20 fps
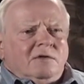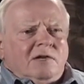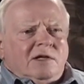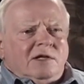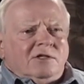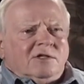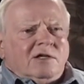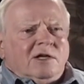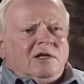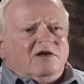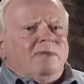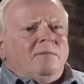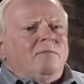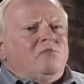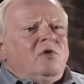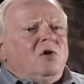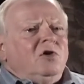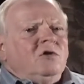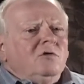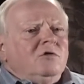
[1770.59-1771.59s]
they sent up
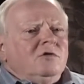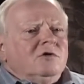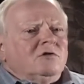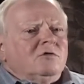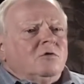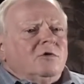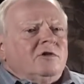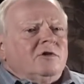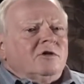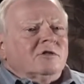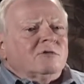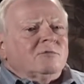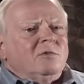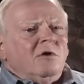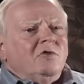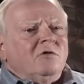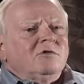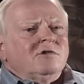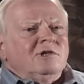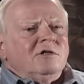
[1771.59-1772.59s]
balloons with
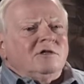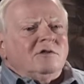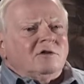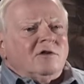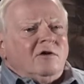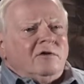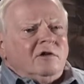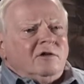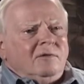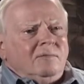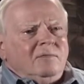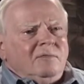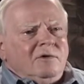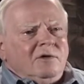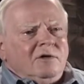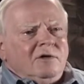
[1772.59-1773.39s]
explosives on them